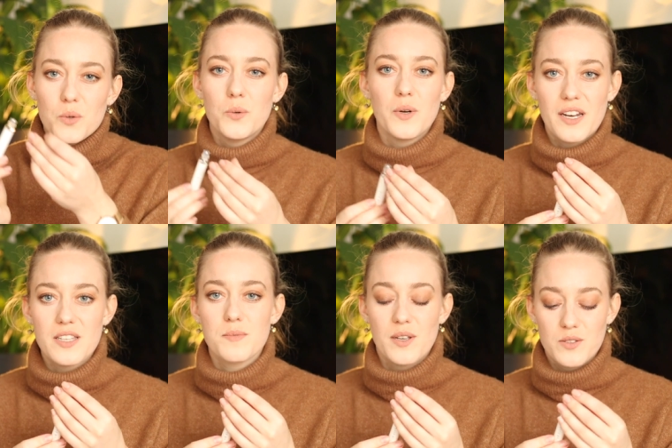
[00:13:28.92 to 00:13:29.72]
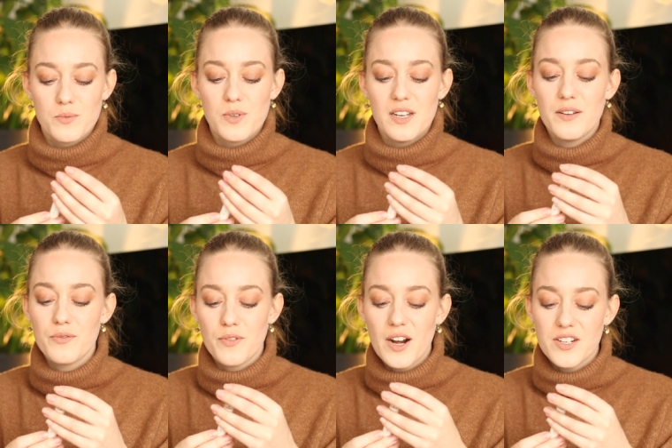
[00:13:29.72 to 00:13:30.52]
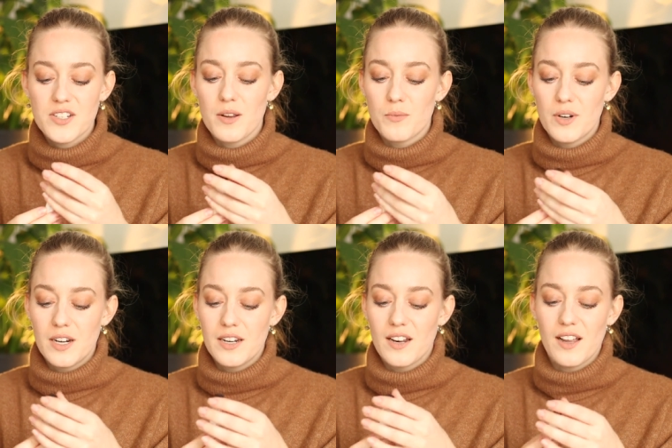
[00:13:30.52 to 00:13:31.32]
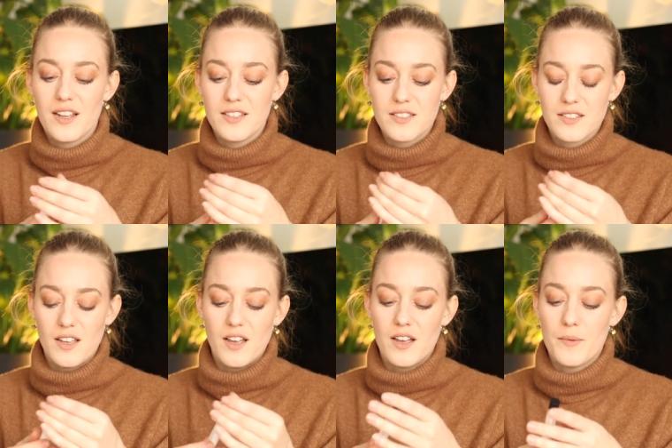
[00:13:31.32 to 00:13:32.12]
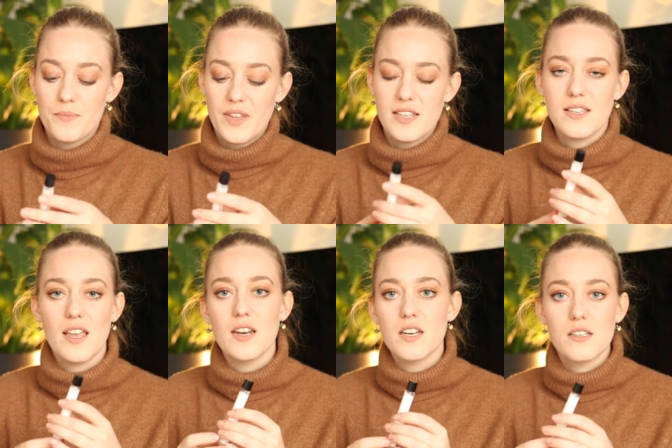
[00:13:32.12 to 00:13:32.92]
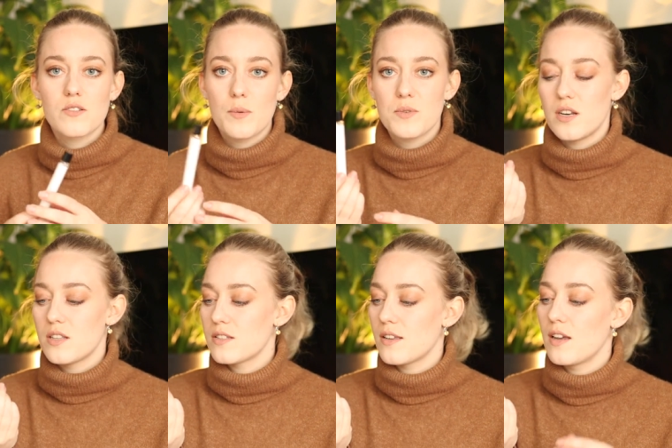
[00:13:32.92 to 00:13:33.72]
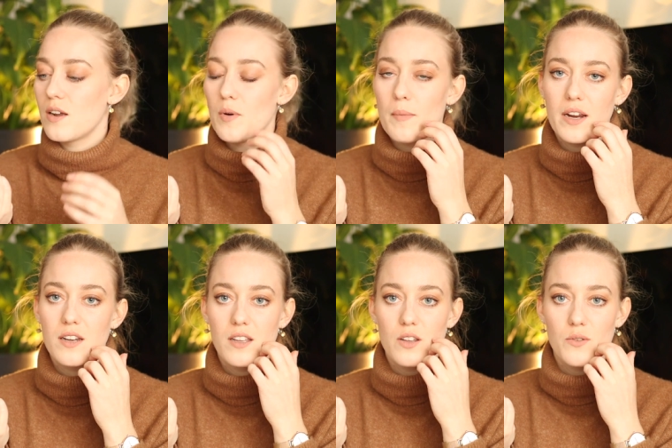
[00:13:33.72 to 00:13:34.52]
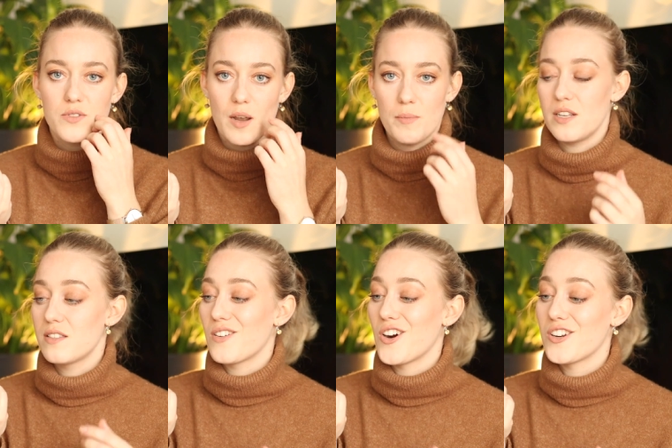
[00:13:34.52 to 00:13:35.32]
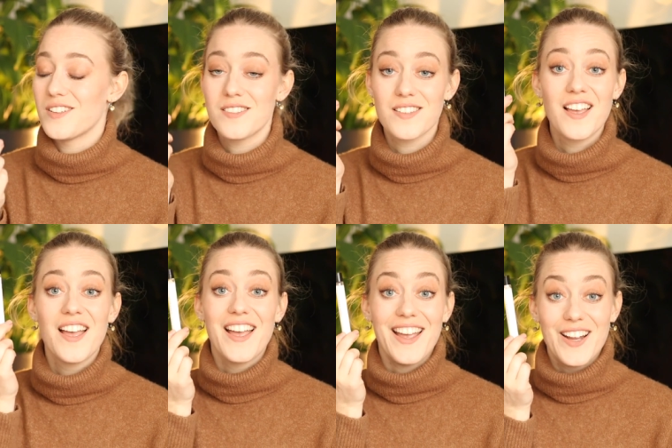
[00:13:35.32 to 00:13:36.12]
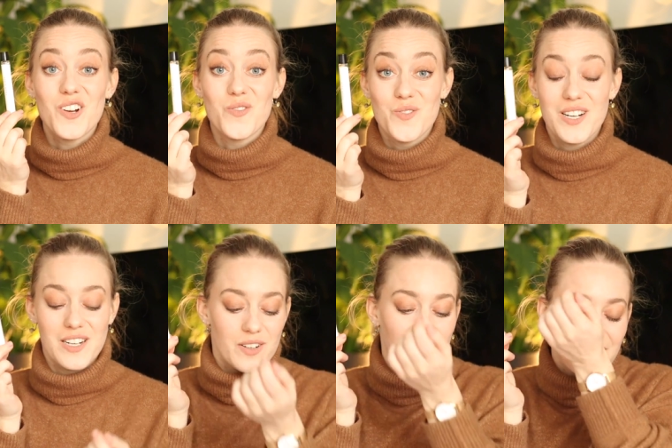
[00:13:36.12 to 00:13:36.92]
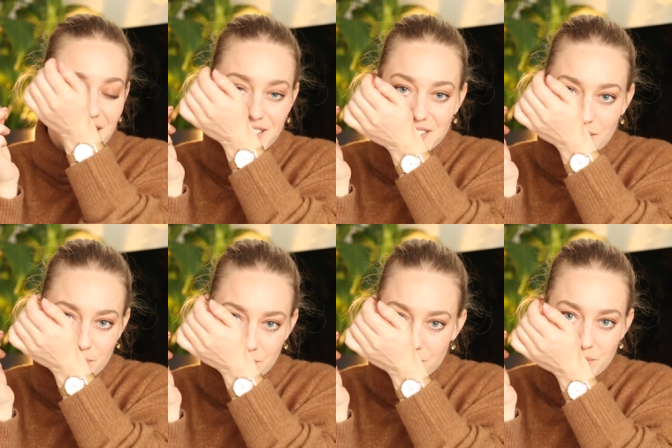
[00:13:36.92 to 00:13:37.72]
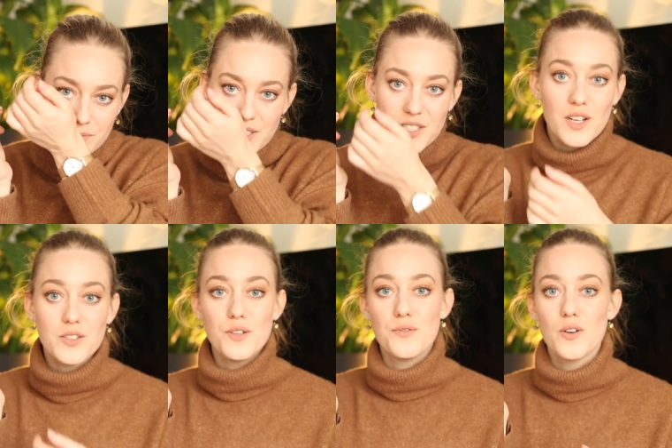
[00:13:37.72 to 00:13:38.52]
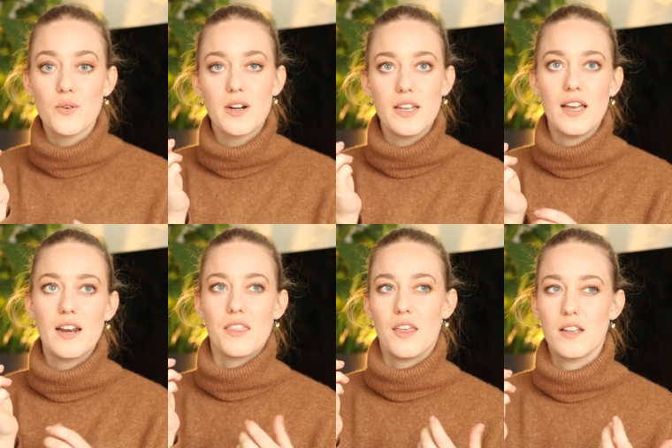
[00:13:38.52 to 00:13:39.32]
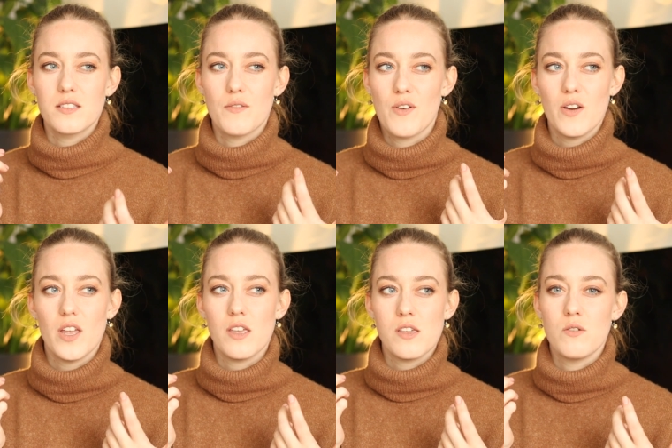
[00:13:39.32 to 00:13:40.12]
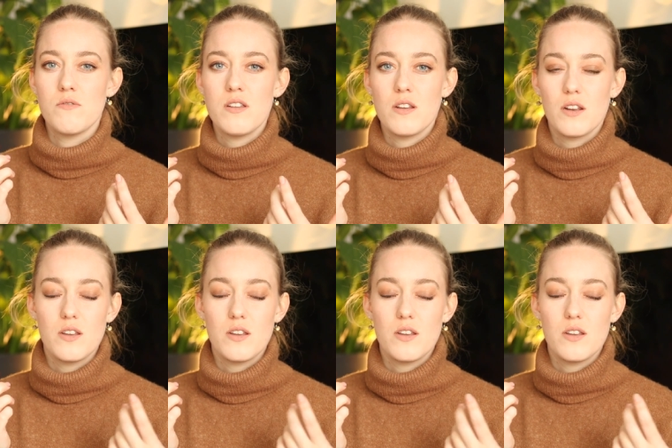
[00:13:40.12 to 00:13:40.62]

Ooh, and it smells really fresh and really nice. Um, they say in the description it's uh, reminding you of Japanese gardens. Really, really nice. It's not too florally, and I think it's a very,